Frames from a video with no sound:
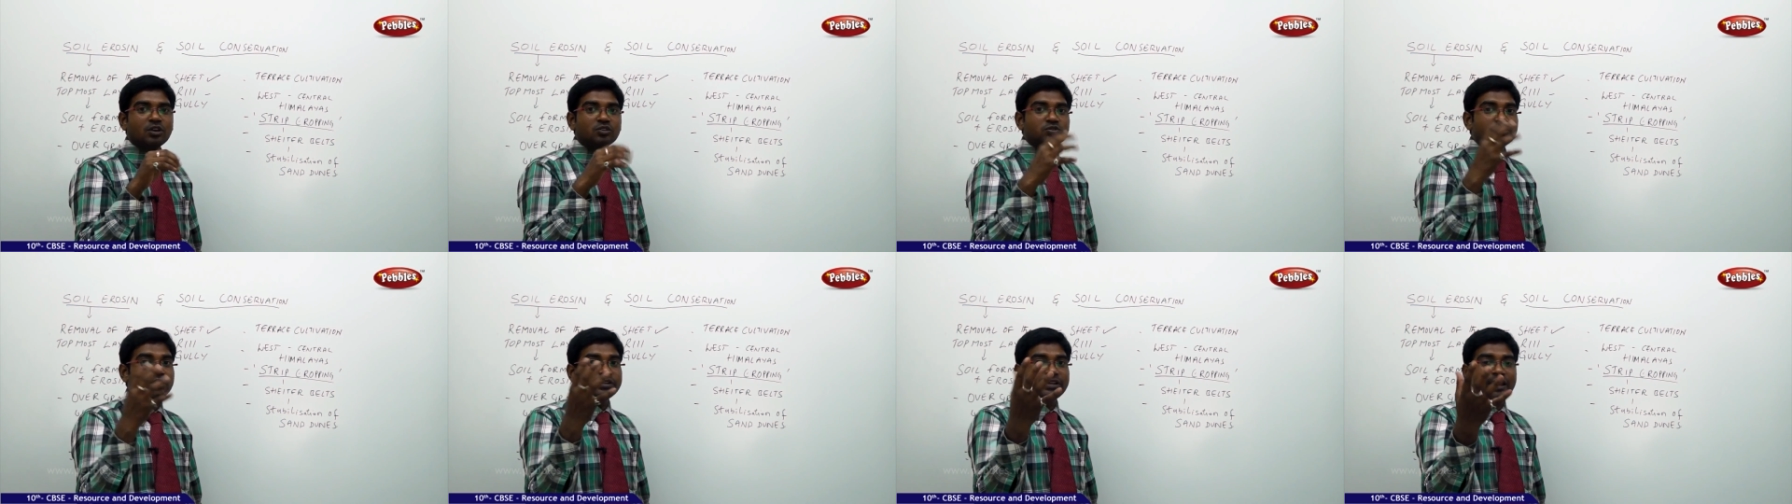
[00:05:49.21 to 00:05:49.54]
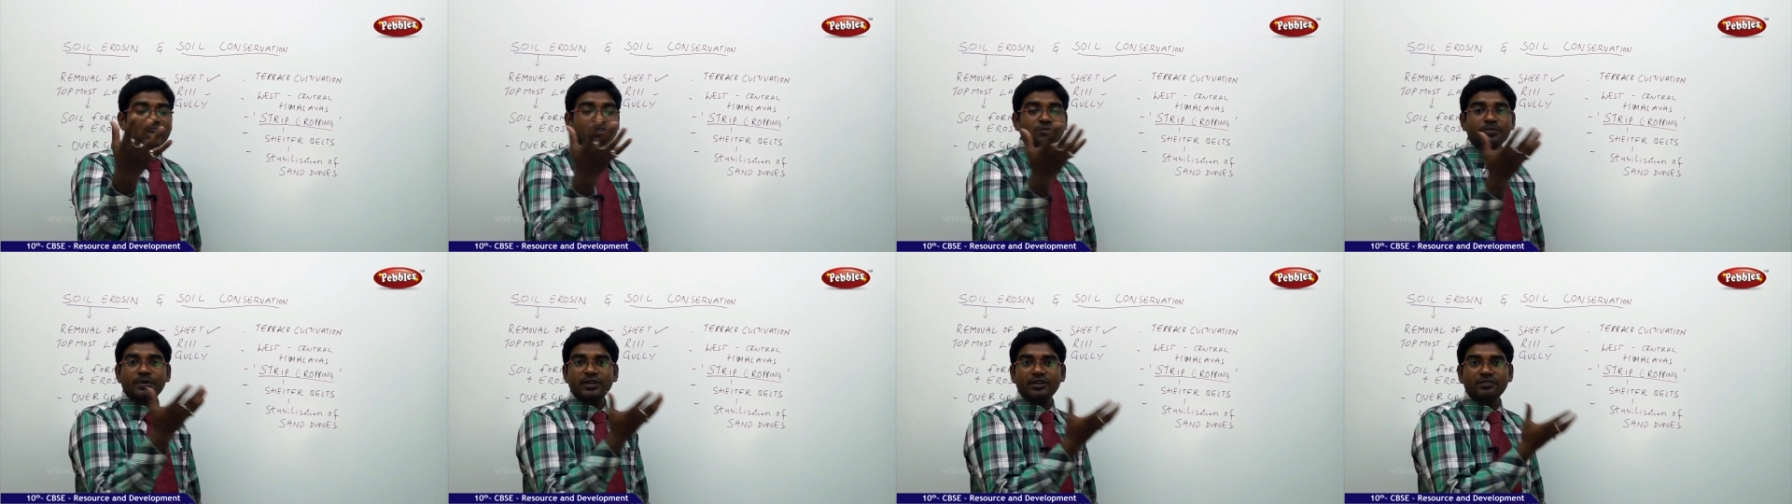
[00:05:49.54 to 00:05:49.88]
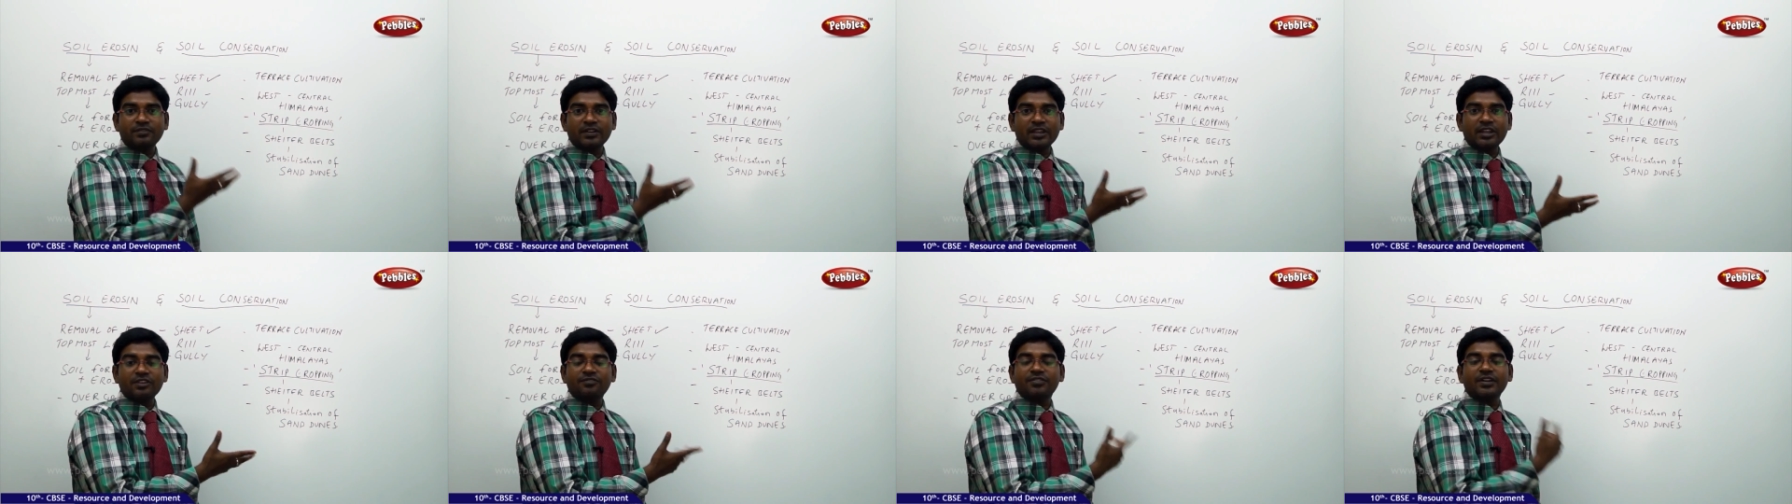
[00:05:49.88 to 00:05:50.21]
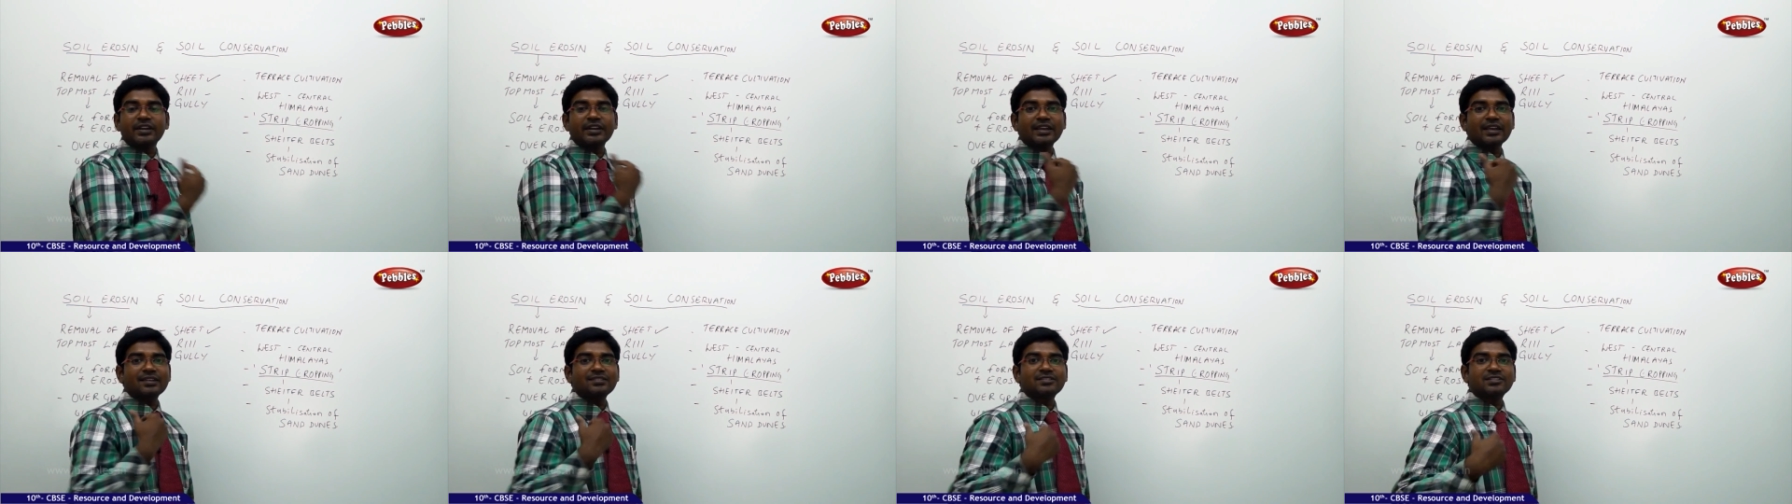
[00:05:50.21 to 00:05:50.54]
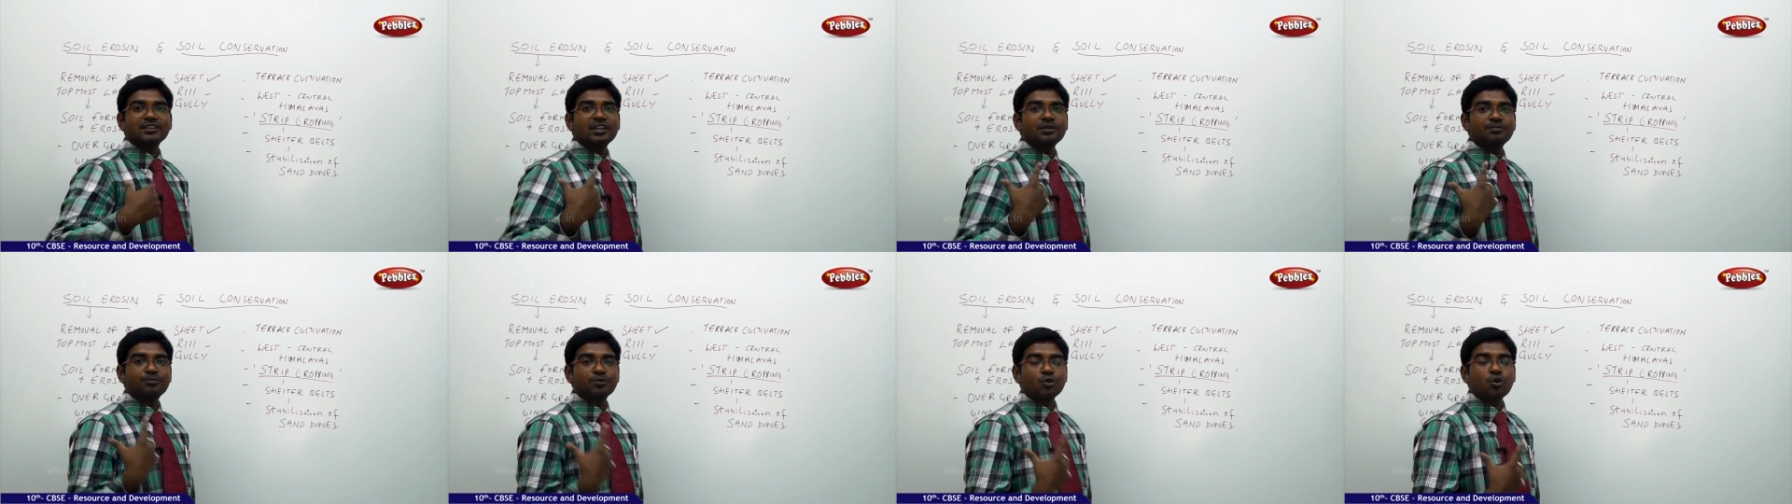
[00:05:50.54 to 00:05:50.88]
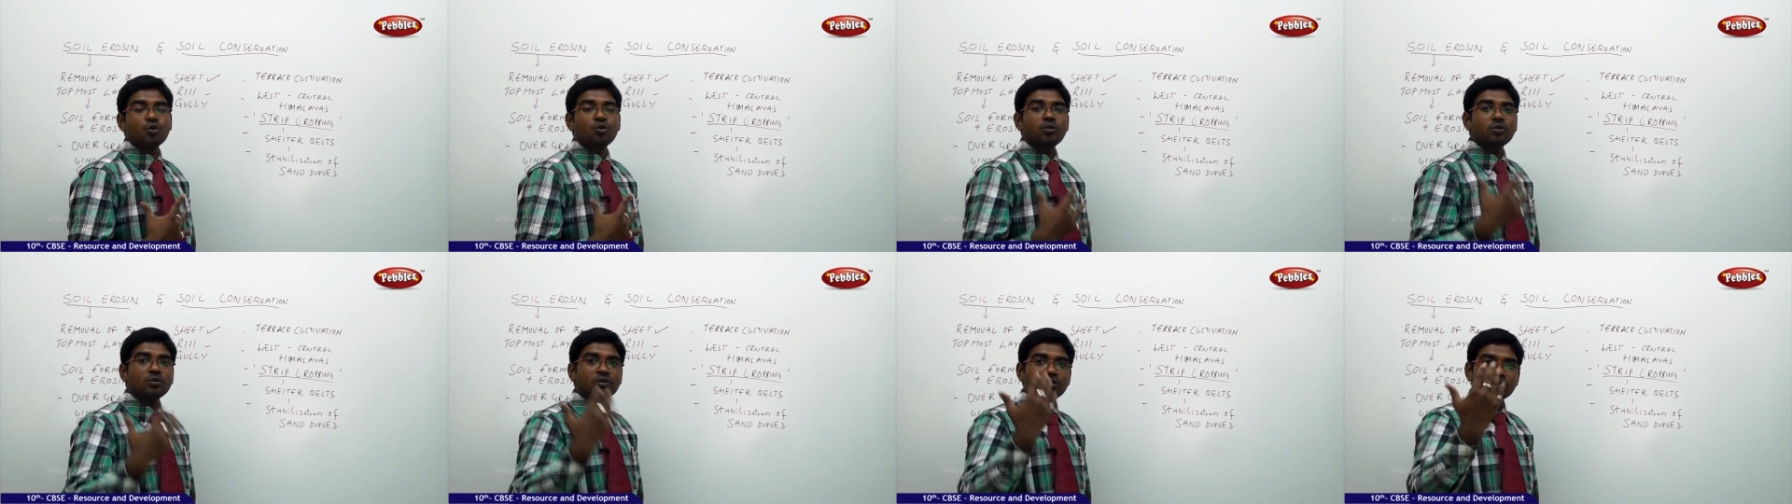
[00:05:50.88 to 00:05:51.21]
So it has been very fantastically
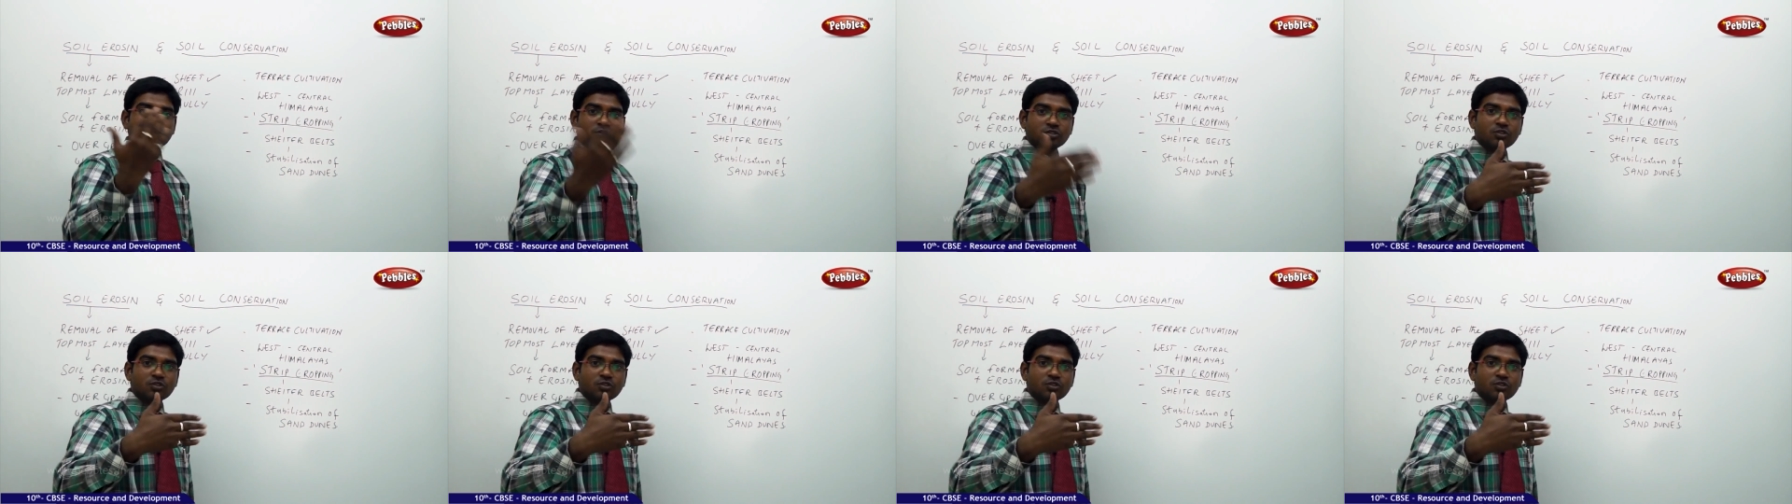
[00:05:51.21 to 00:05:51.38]
proved.